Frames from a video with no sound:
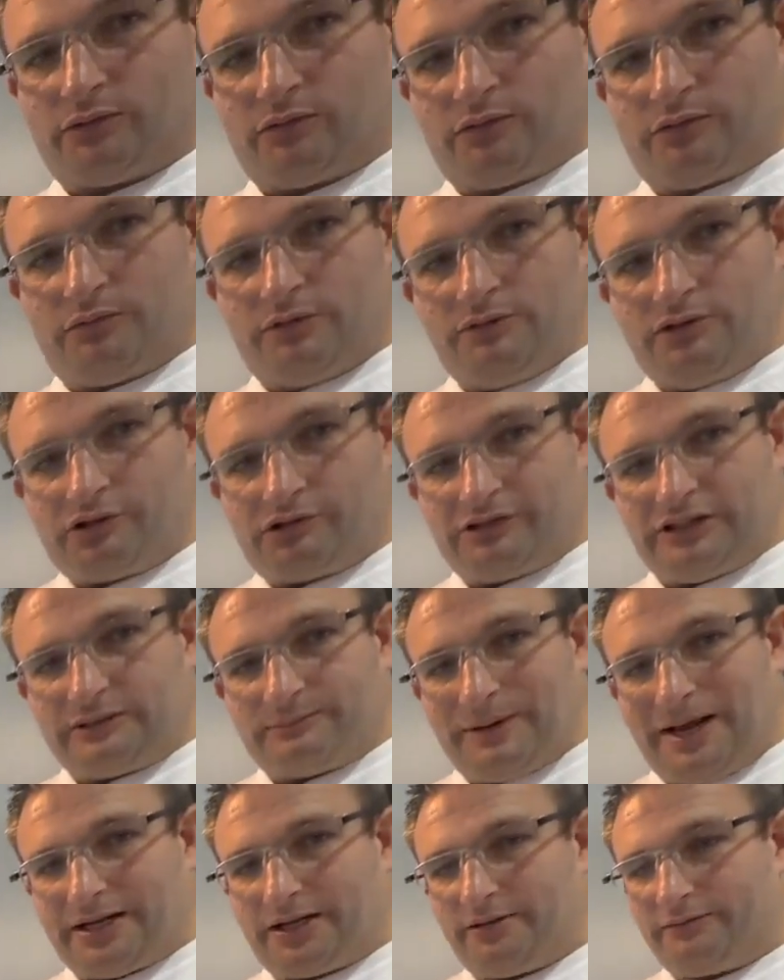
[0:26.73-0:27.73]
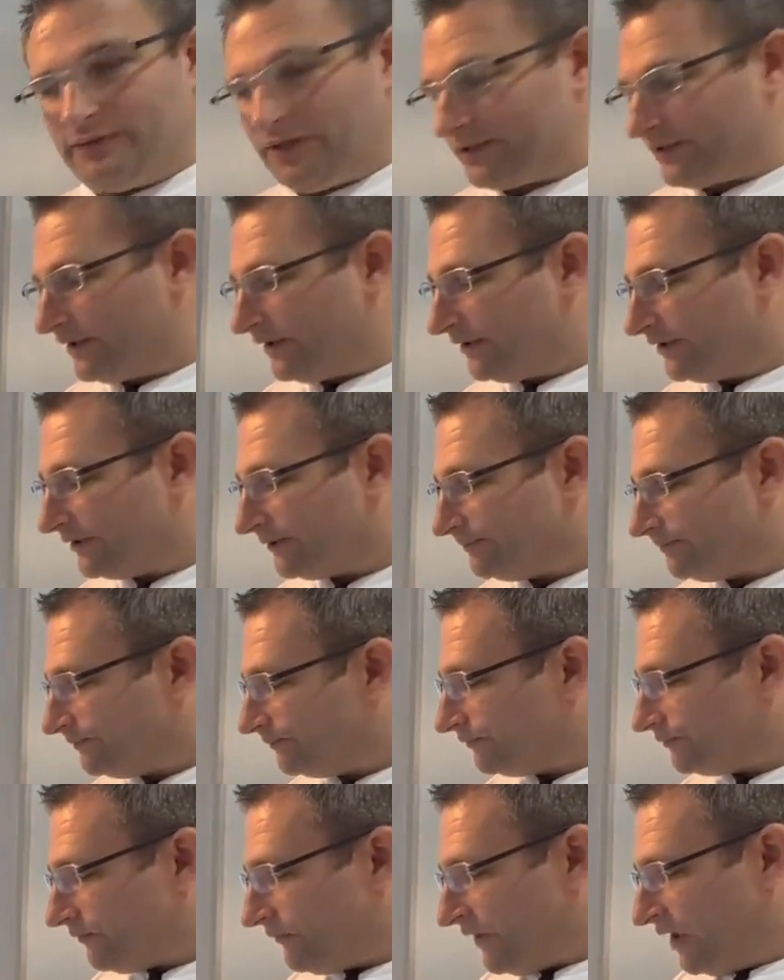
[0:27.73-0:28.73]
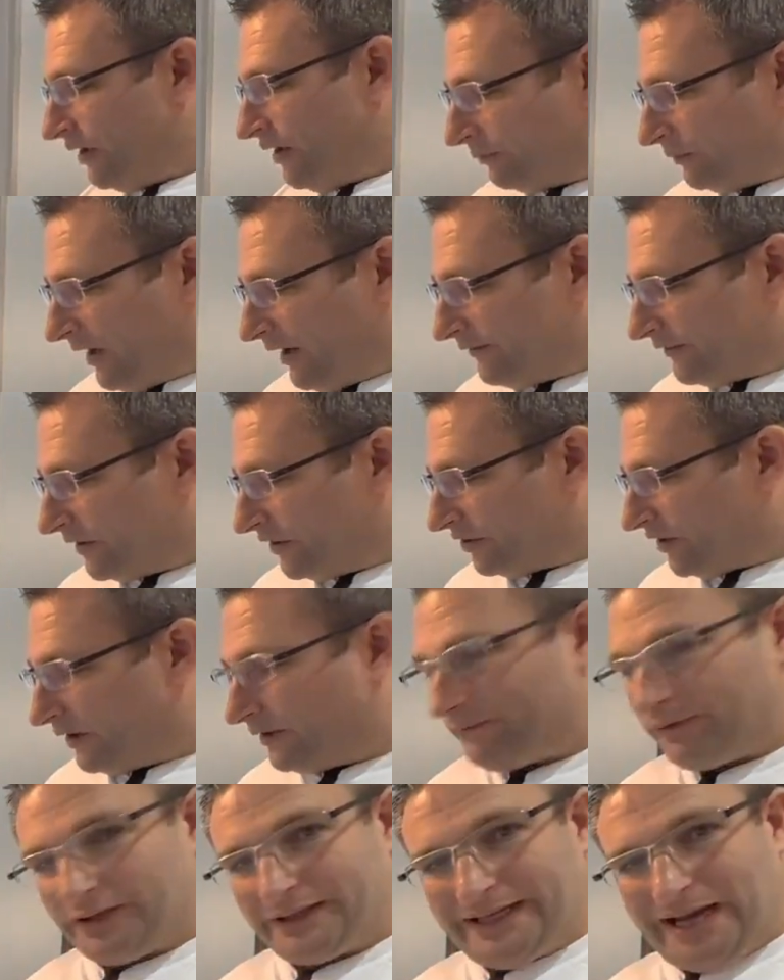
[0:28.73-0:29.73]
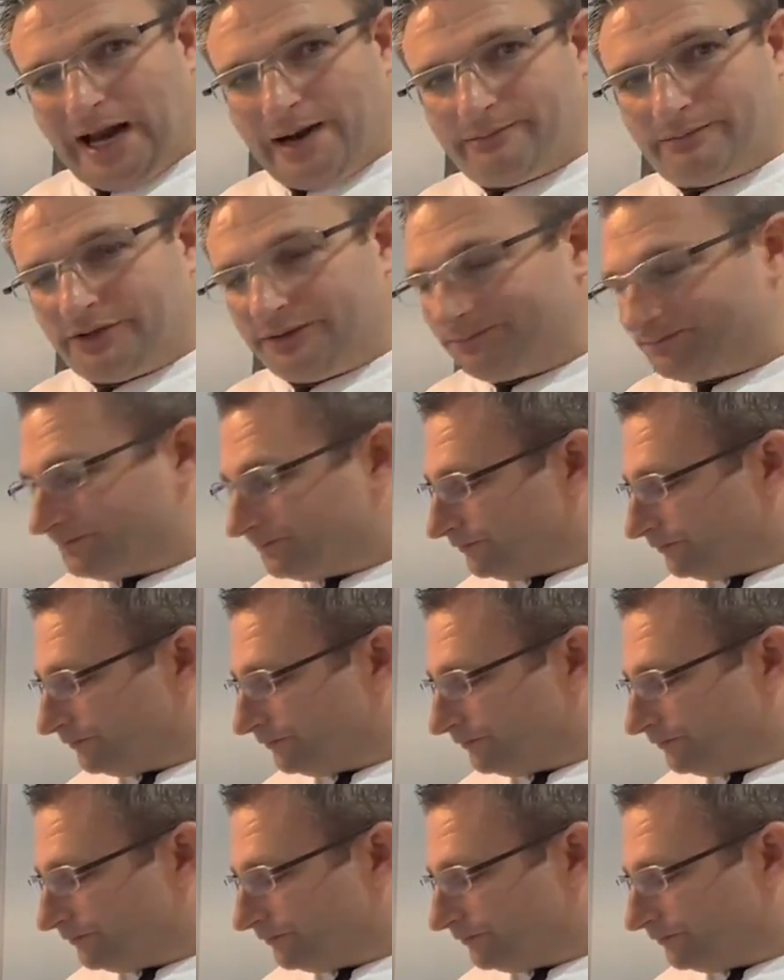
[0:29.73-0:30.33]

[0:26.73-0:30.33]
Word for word: or crisp packet rustlings, privacy shutter for the camera,